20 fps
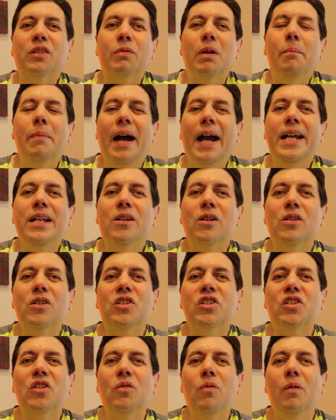the
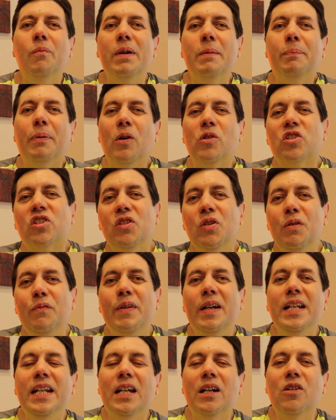reminders so when we post new
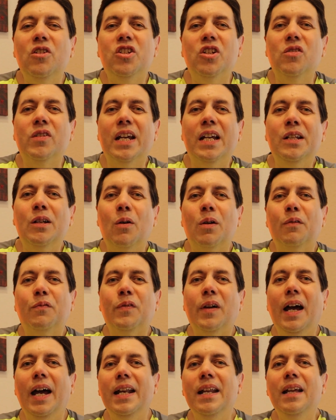videos, you'll get
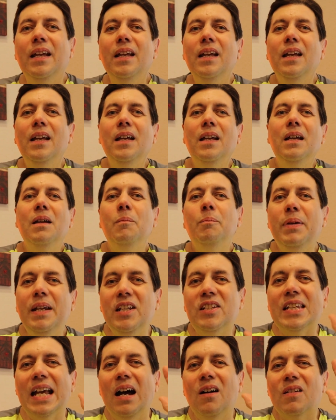notified.
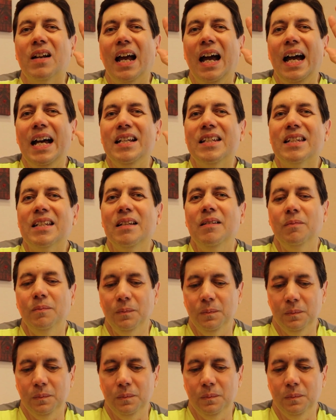Peace out, guys.